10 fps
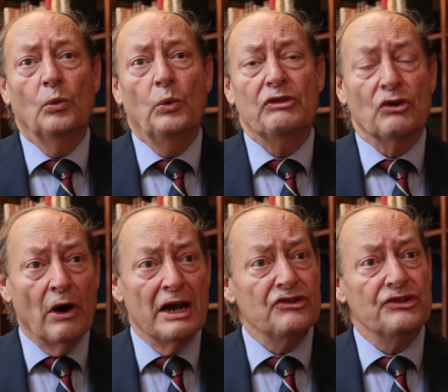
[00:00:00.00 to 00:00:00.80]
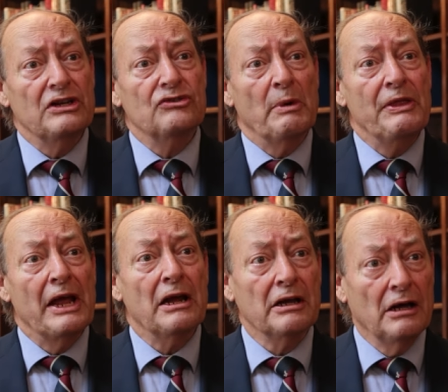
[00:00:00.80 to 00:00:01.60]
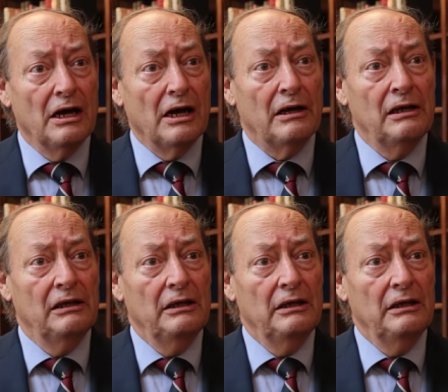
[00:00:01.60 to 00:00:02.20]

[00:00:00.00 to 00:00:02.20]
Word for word: with crises when they occur